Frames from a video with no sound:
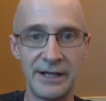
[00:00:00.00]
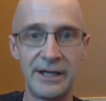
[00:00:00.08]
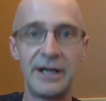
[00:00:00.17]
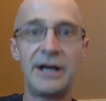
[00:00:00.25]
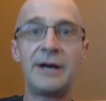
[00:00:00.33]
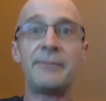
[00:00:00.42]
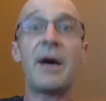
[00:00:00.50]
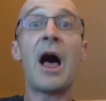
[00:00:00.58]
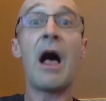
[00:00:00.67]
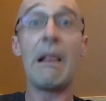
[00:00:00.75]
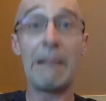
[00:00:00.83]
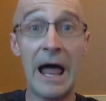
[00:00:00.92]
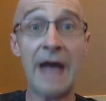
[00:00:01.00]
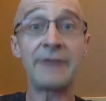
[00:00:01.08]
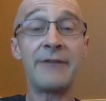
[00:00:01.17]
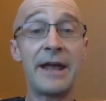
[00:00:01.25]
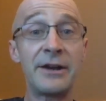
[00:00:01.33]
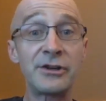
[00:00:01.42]
a lot of
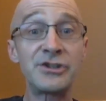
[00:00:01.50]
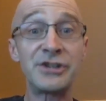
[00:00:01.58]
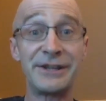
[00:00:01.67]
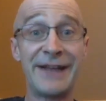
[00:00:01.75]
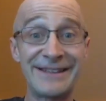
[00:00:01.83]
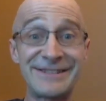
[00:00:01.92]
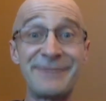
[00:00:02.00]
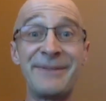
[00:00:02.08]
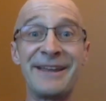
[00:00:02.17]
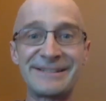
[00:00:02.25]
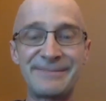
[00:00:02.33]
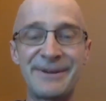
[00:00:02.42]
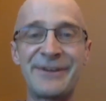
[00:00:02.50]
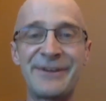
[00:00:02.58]
energy tends to be experienced